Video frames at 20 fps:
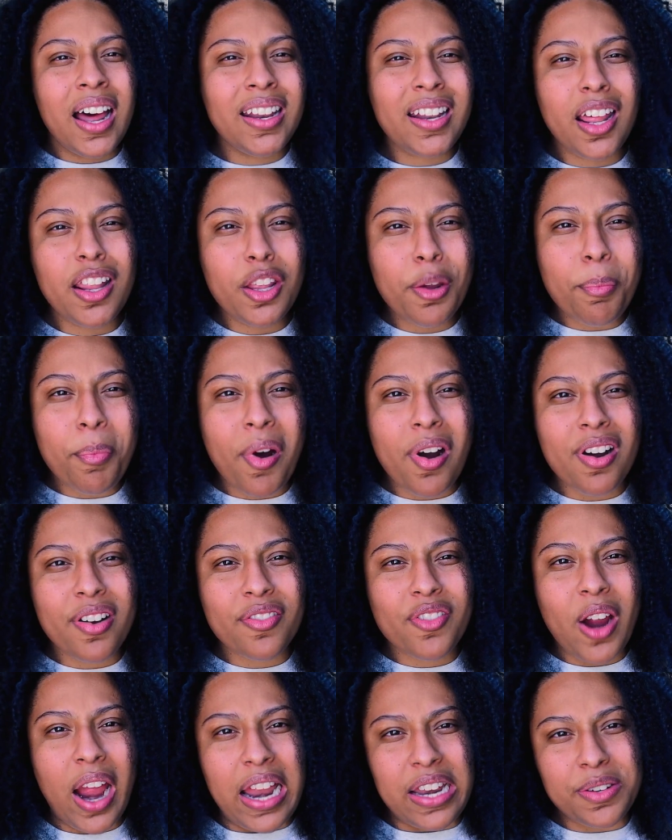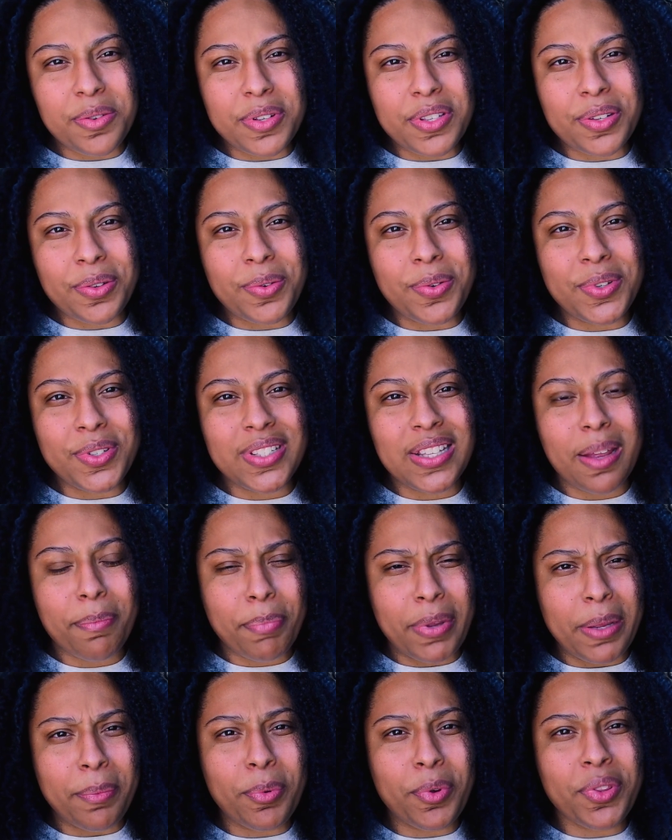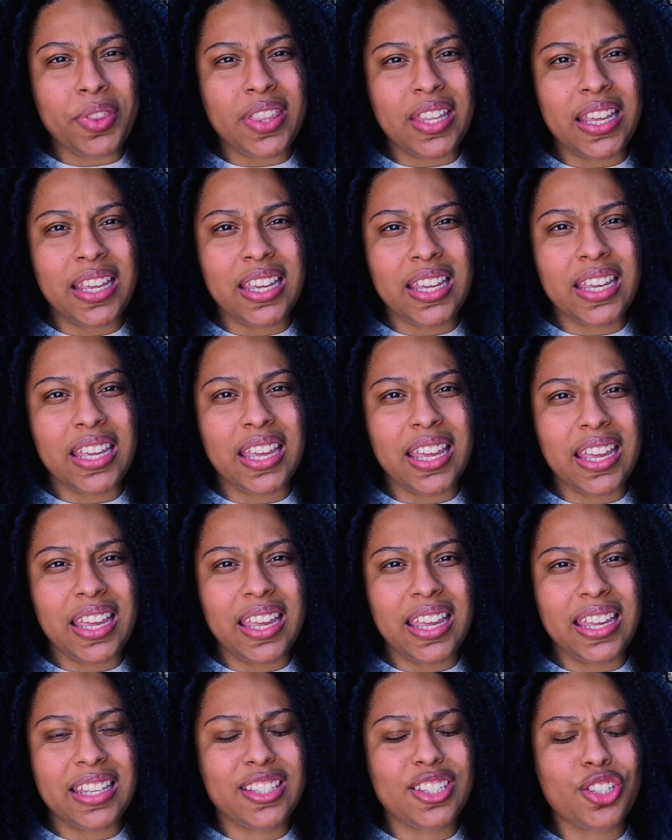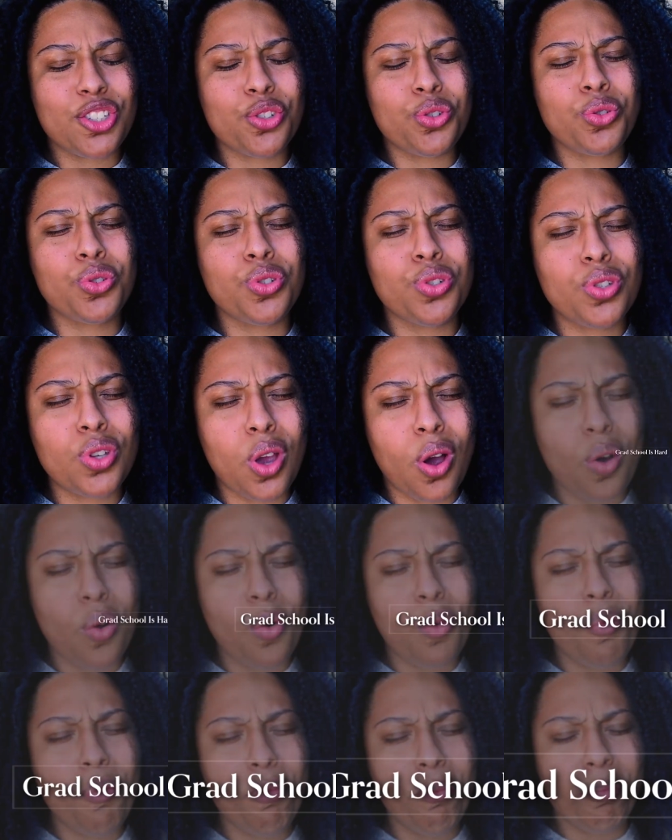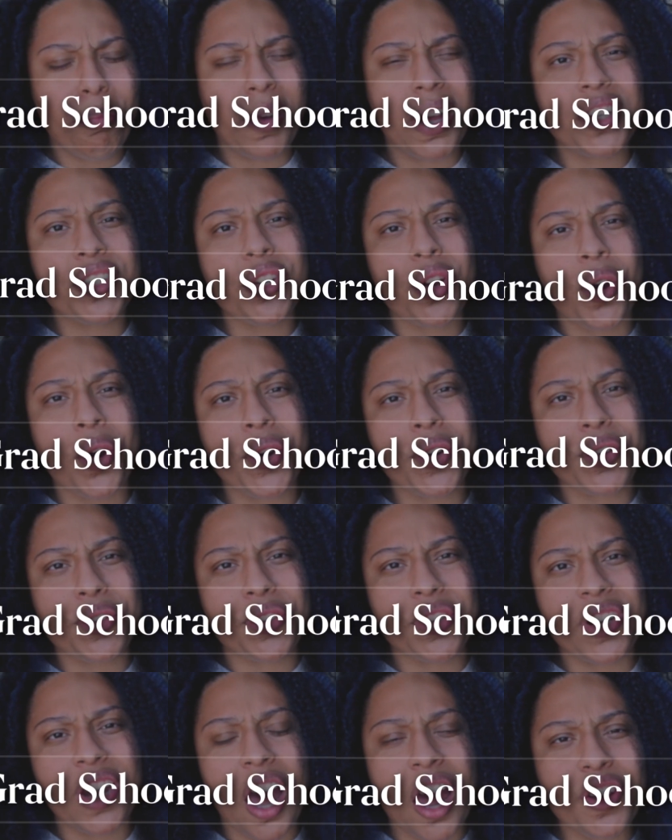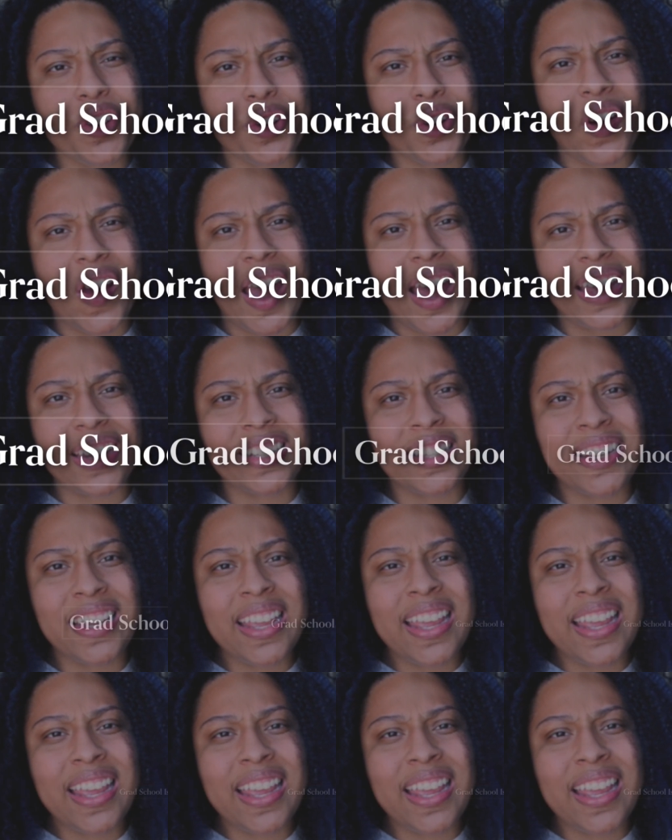Another part of graduate school is that people think it's so much harder than undergrad.